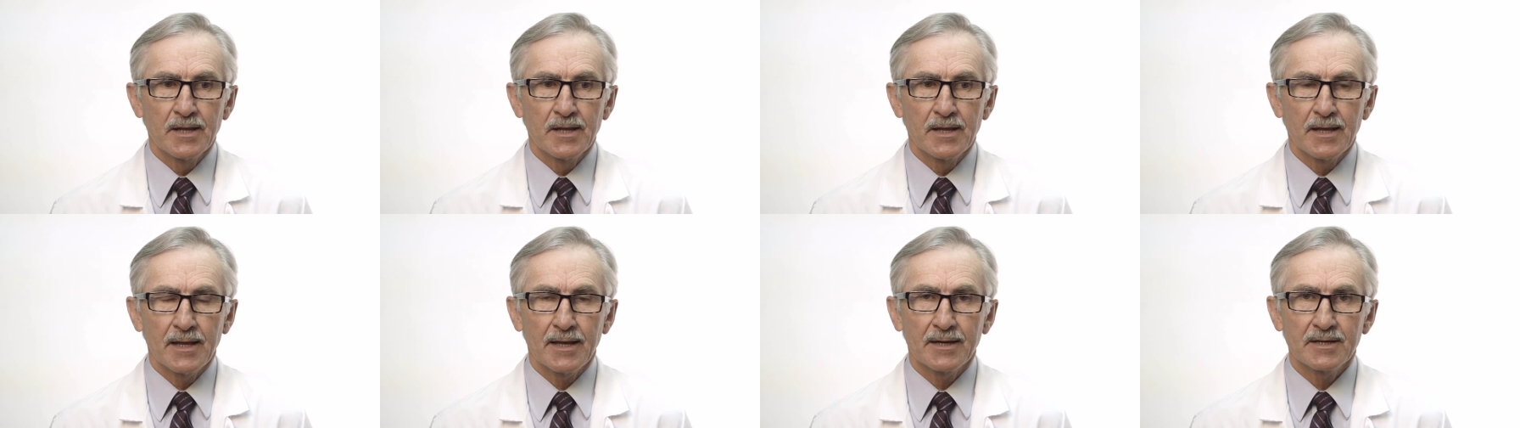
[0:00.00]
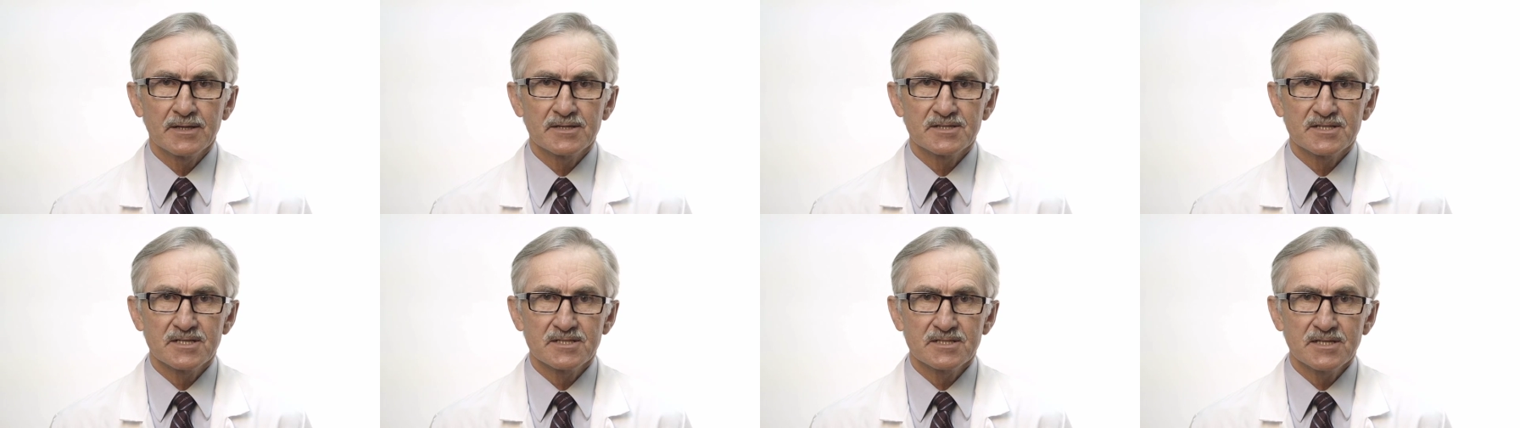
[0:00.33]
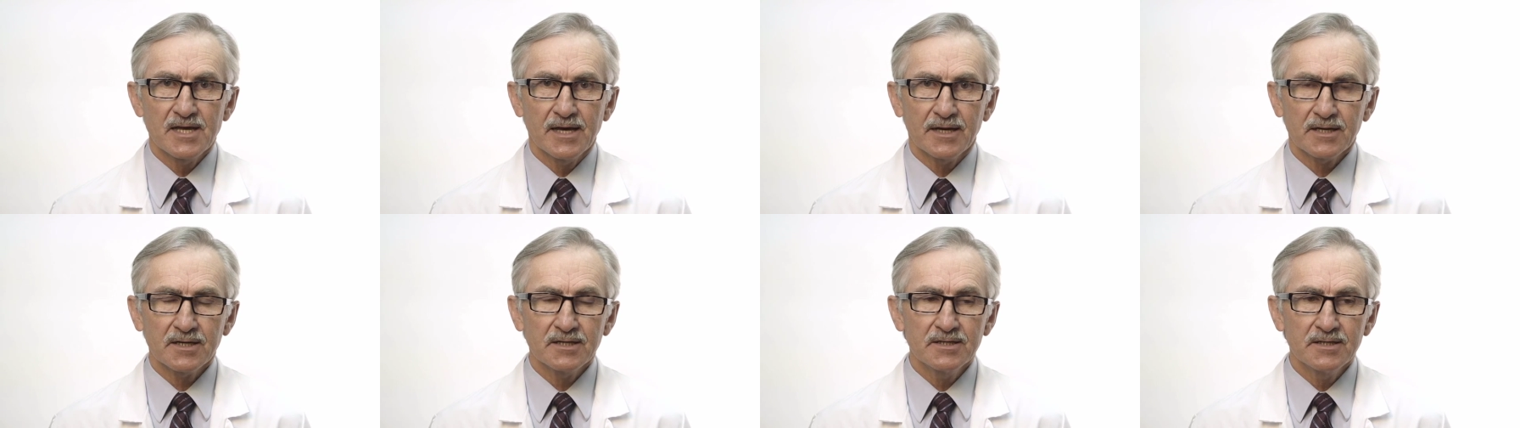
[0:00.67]
and is a
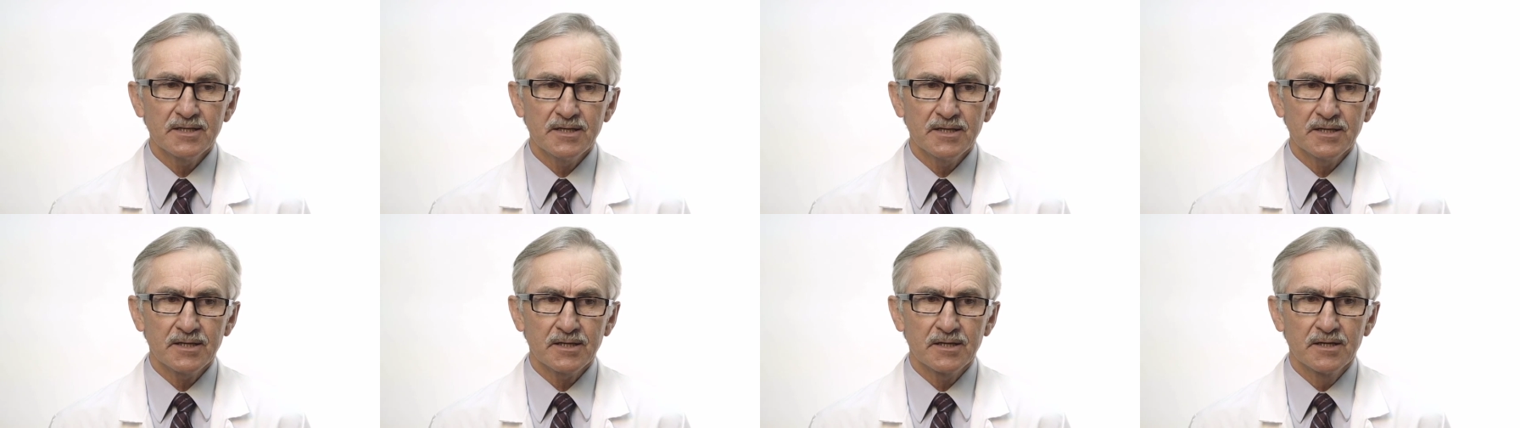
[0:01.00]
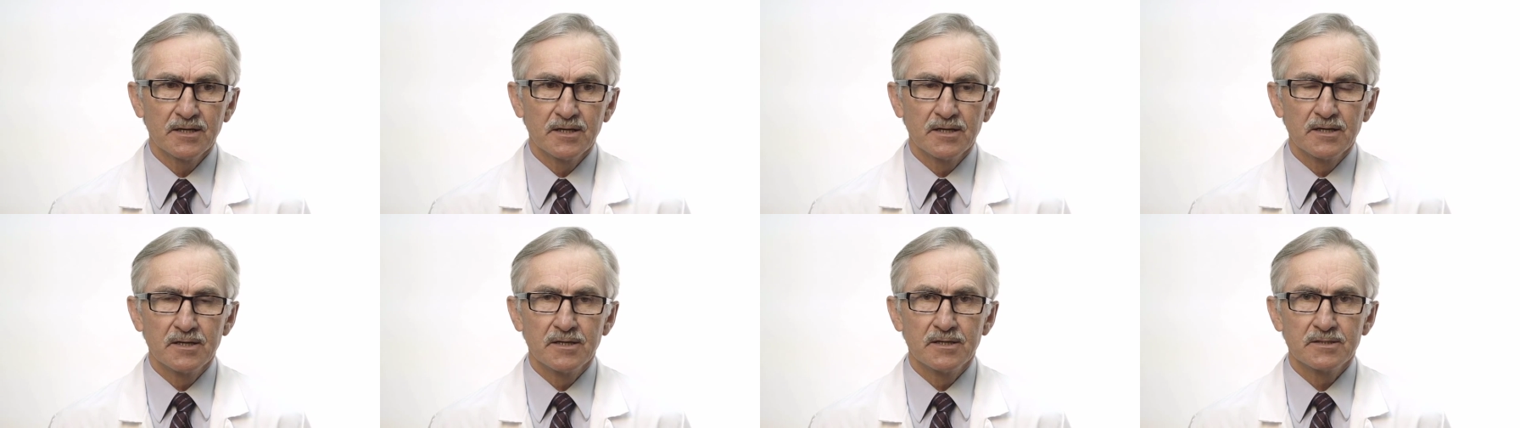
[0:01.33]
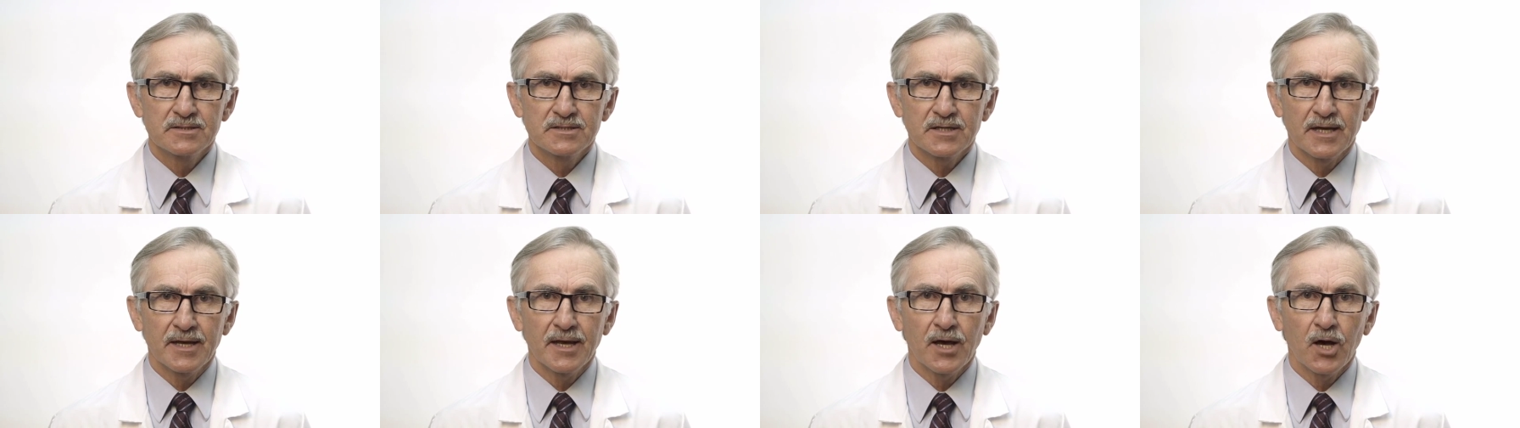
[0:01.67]
technique
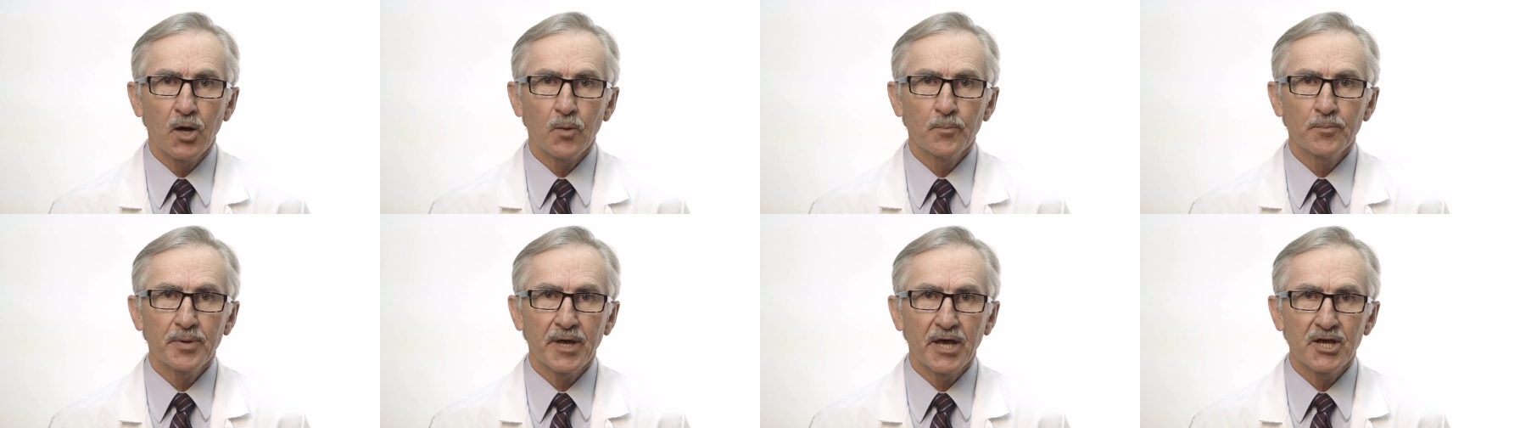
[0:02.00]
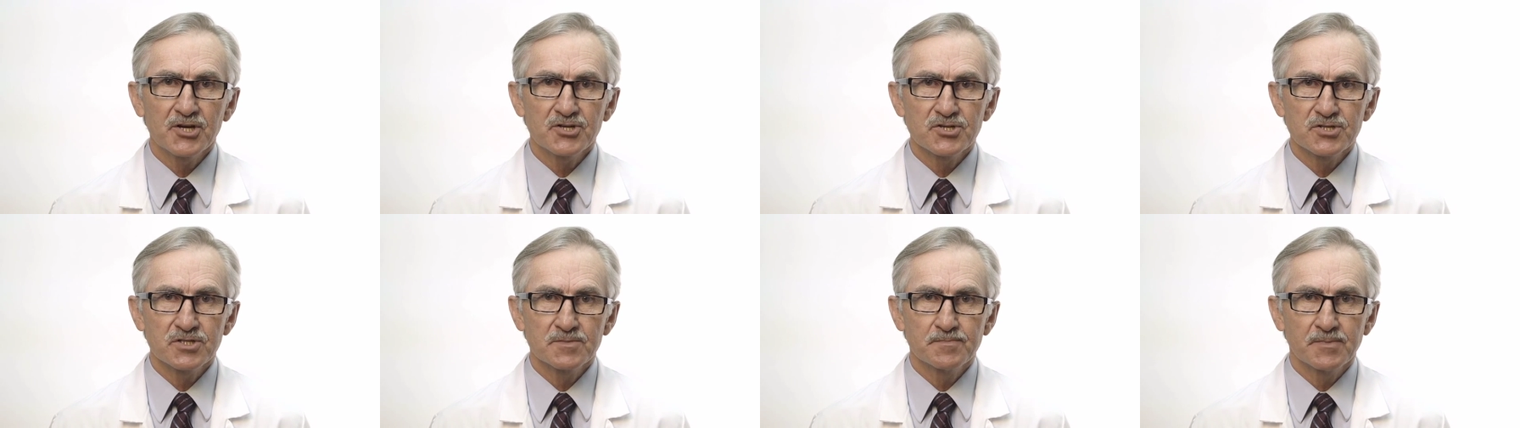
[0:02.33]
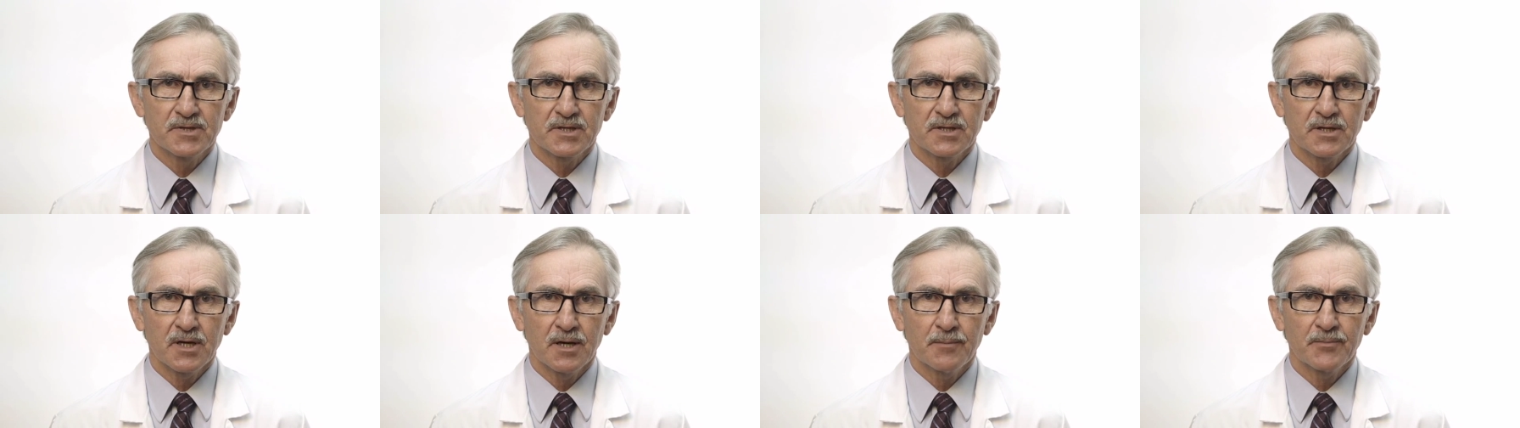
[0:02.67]
to help patients
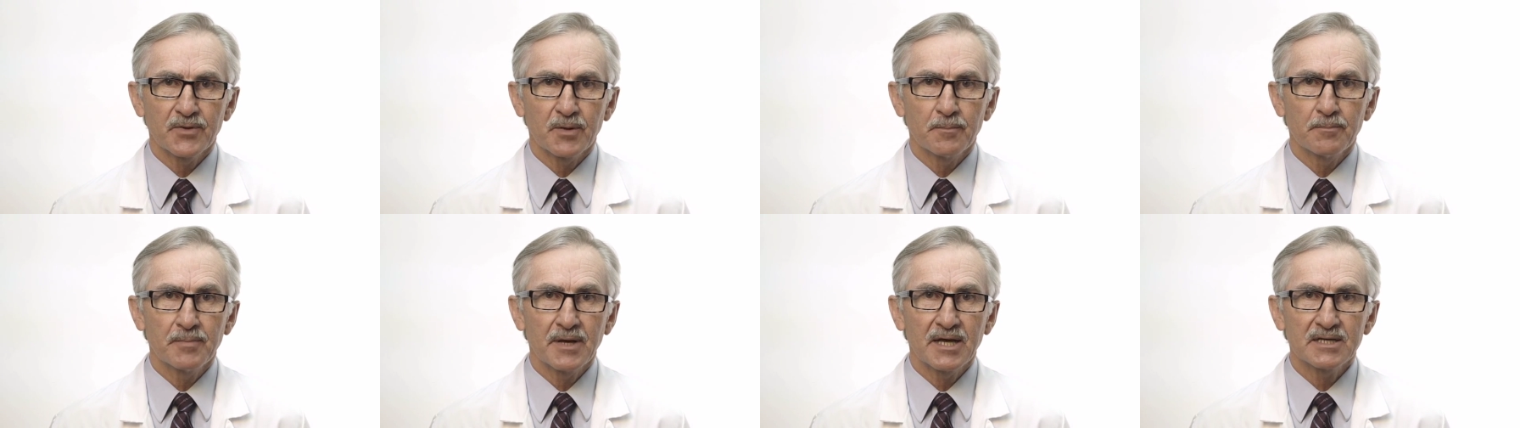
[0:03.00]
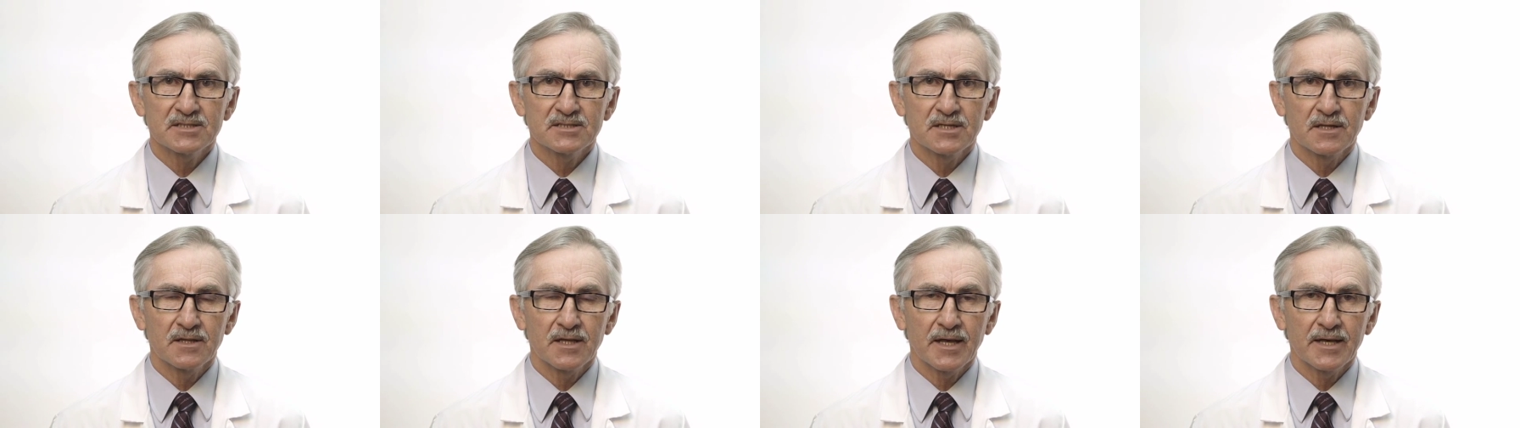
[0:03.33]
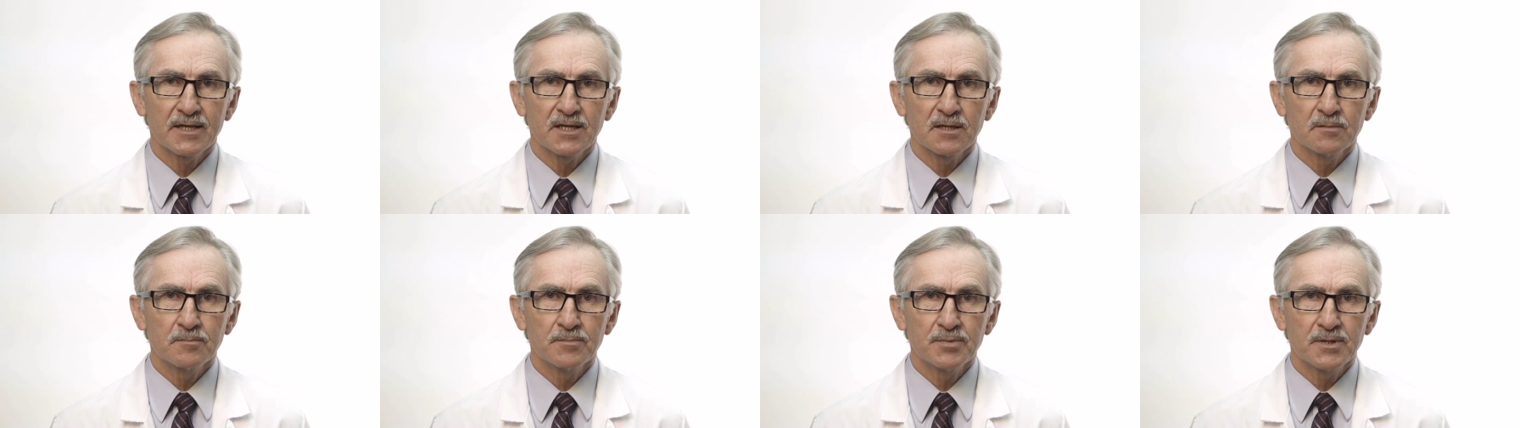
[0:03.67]
become the best that they
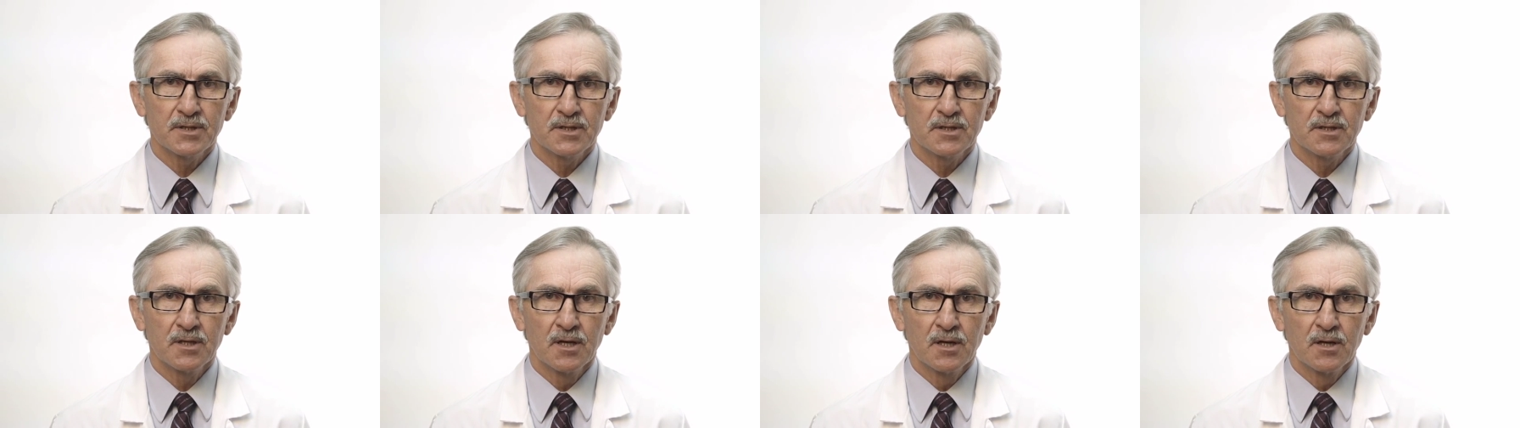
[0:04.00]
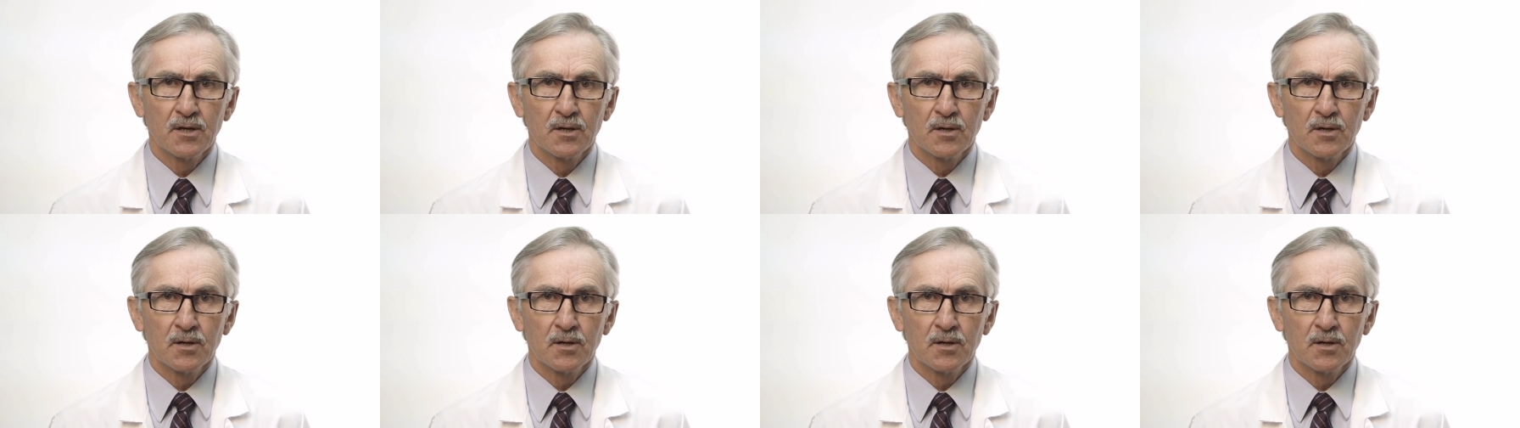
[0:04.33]
can be